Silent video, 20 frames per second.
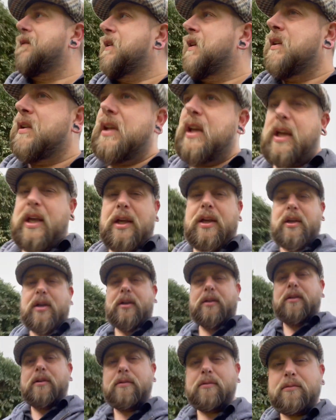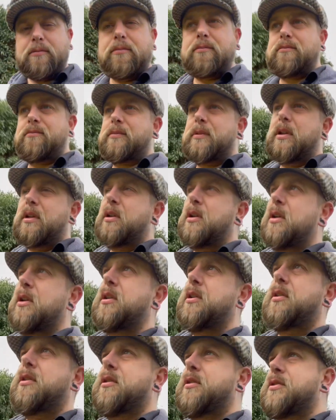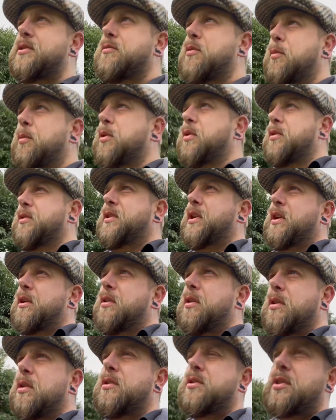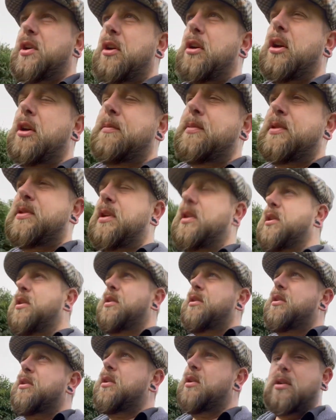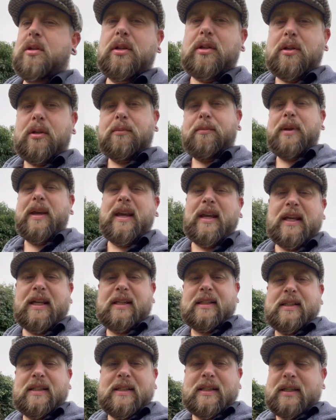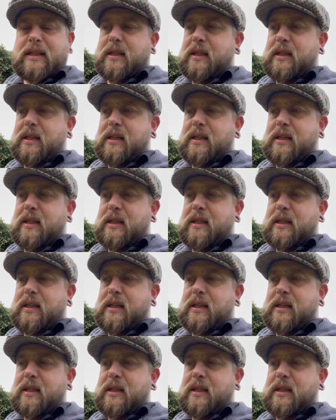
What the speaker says: Yeah. So what we've got to do: tulips, peas.